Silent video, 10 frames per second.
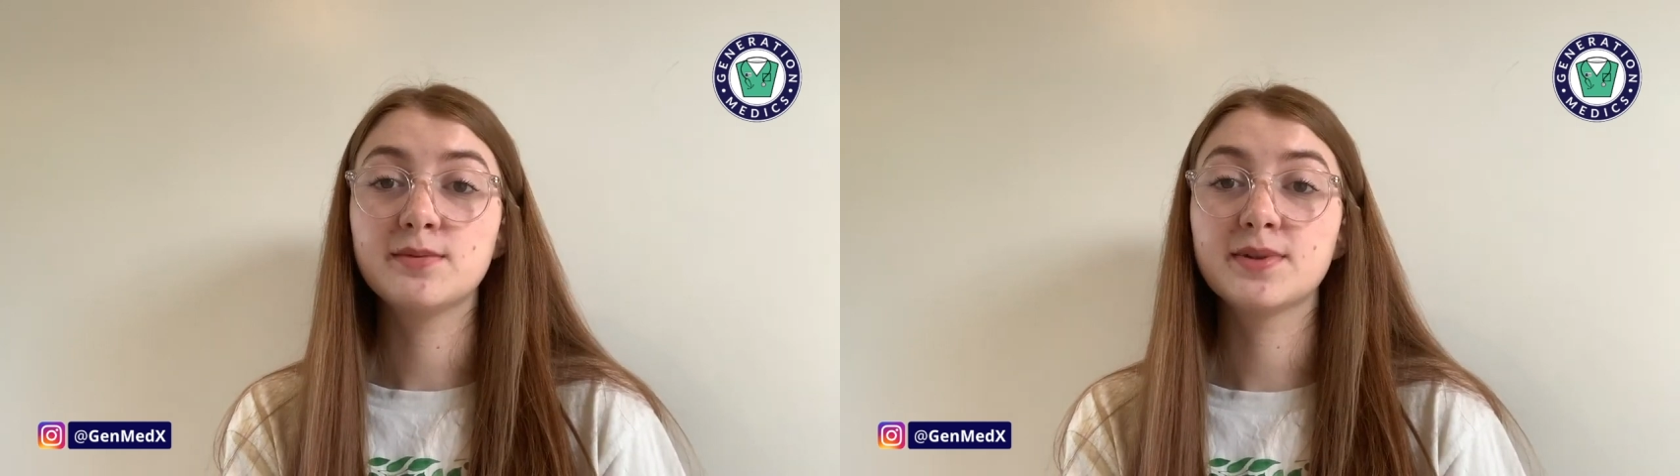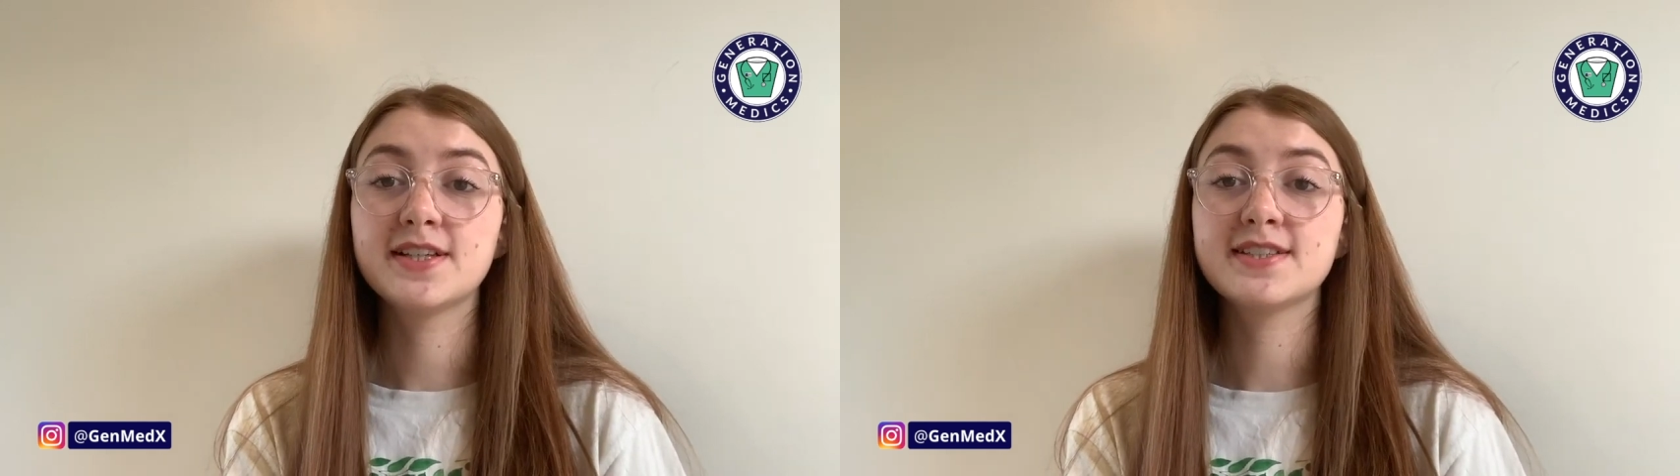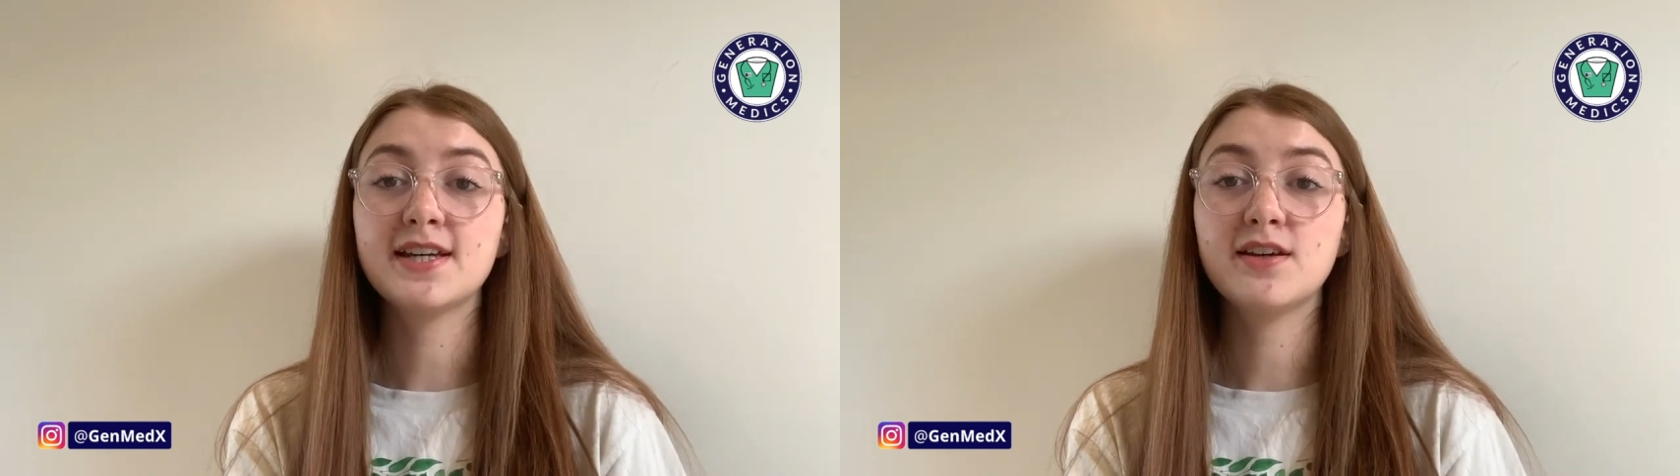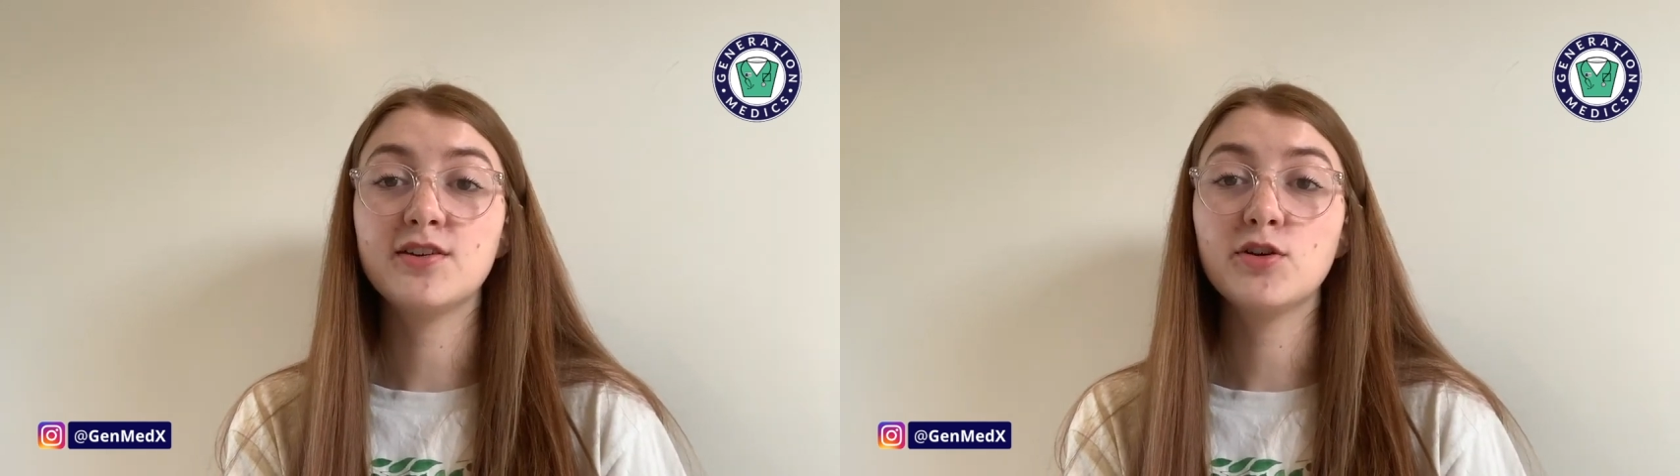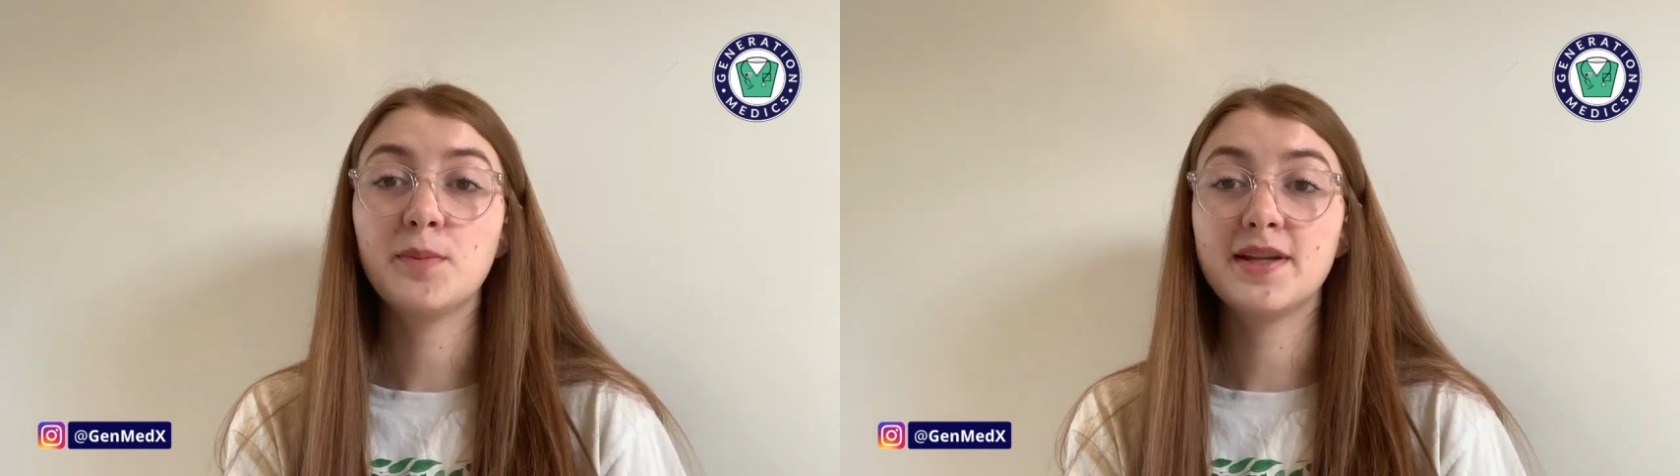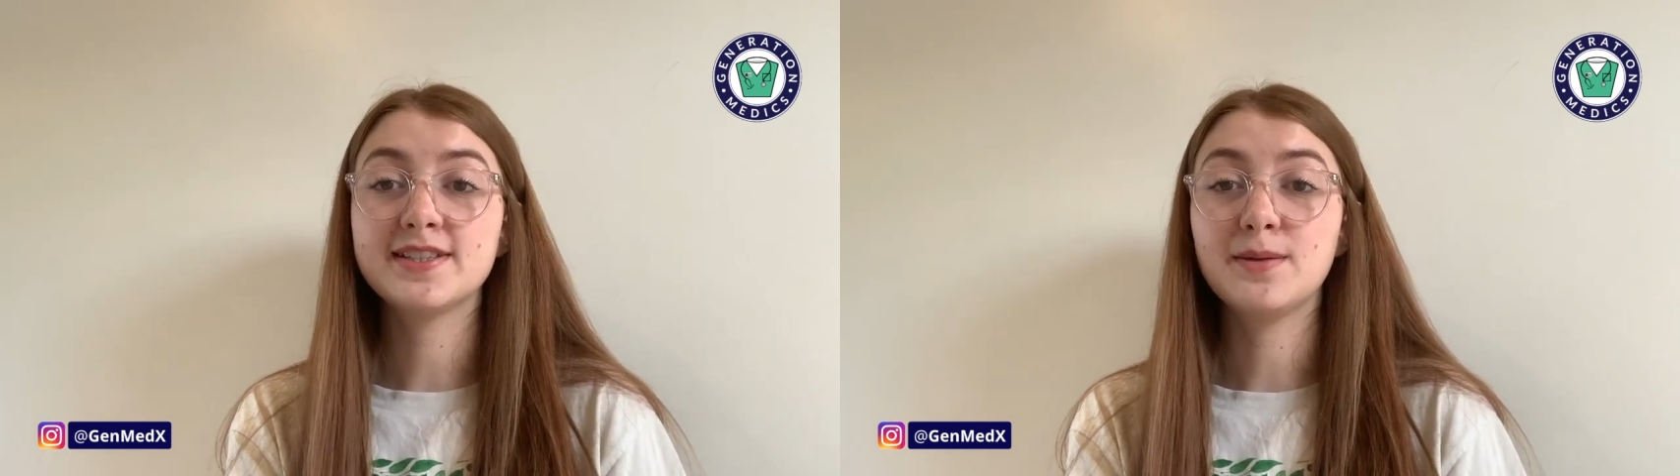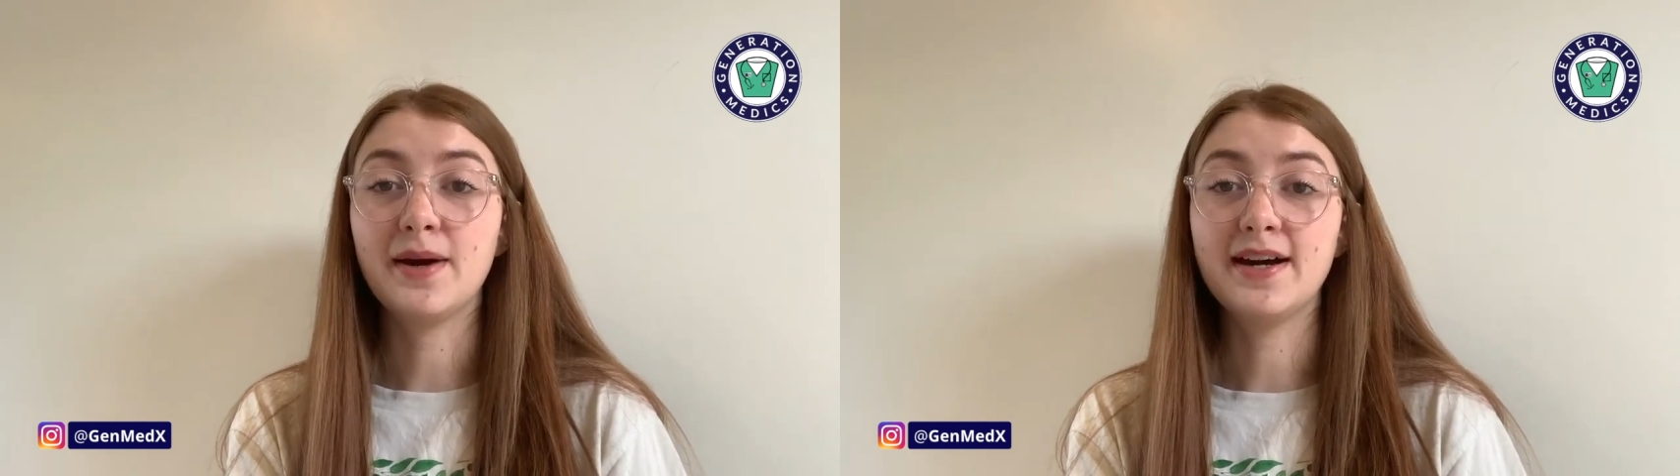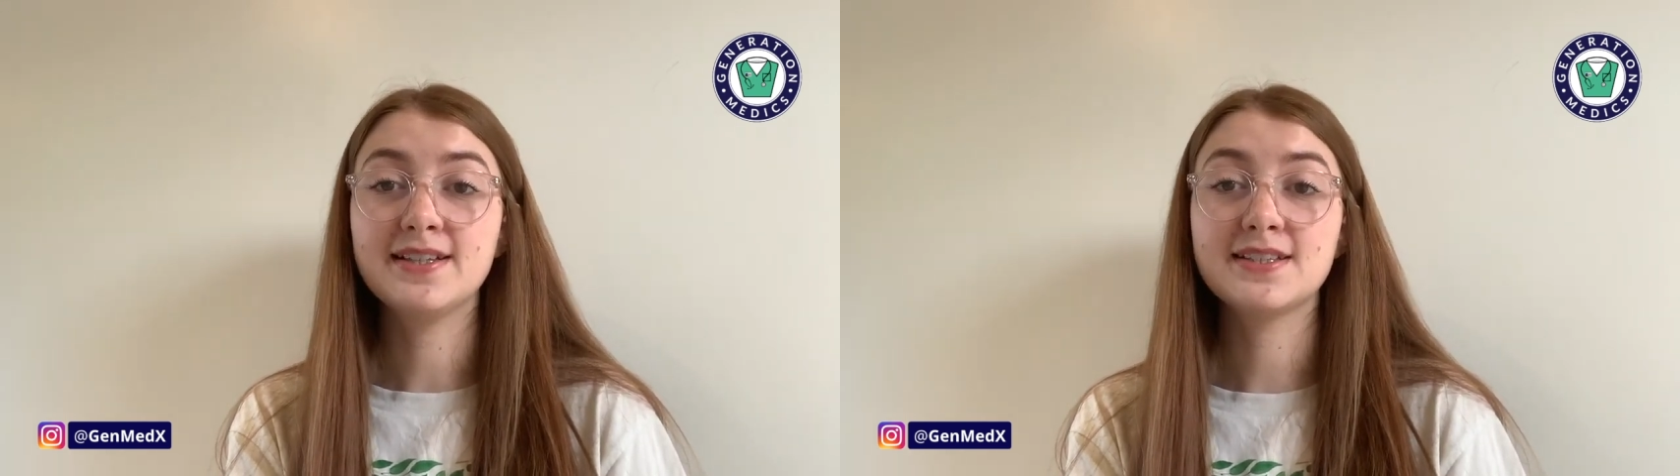because they know your ability
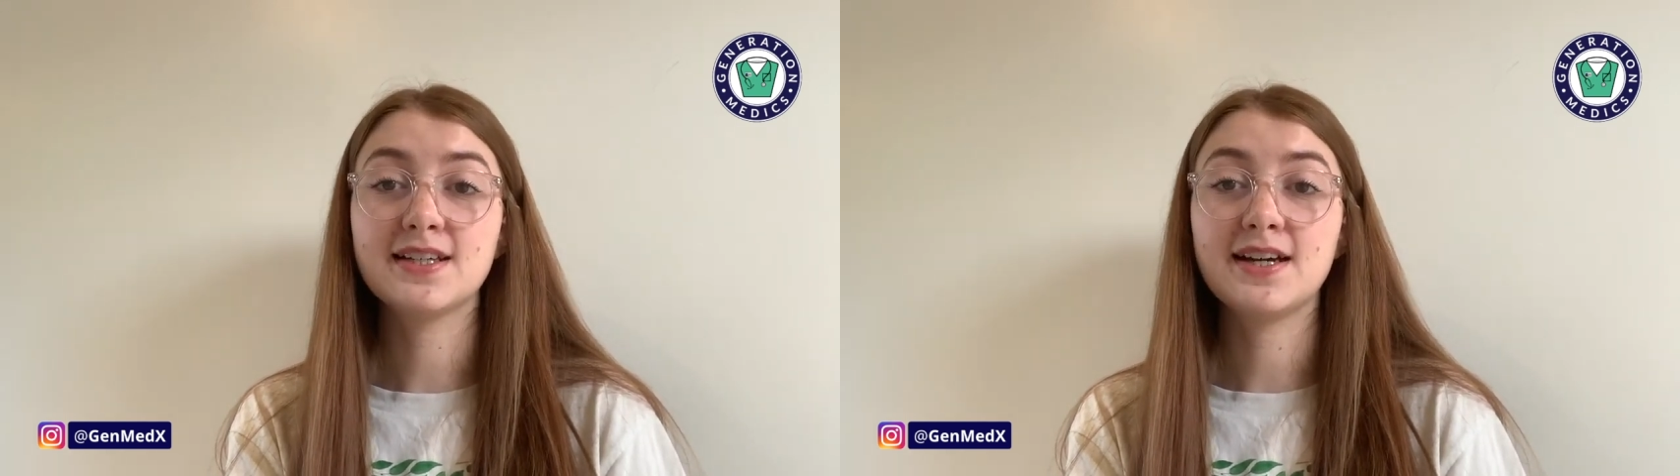best